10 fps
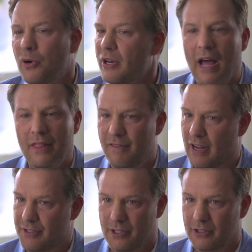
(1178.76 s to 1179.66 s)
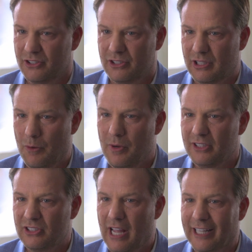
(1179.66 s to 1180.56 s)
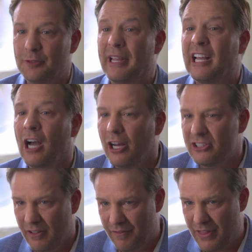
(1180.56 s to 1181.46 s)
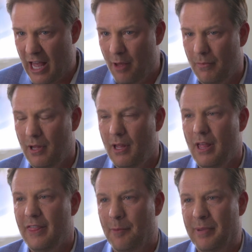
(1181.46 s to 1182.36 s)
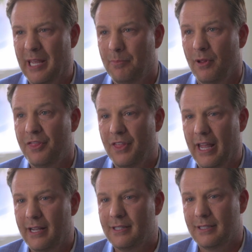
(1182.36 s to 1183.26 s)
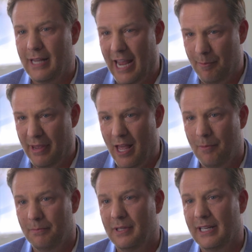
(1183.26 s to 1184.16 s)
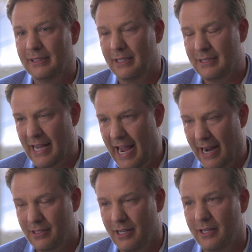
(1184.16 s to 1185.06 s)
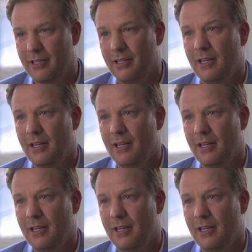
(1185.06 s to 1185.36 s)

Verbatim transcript: put it on the vendors. I wouldn't say it's because of them that people think ABM is a tactic.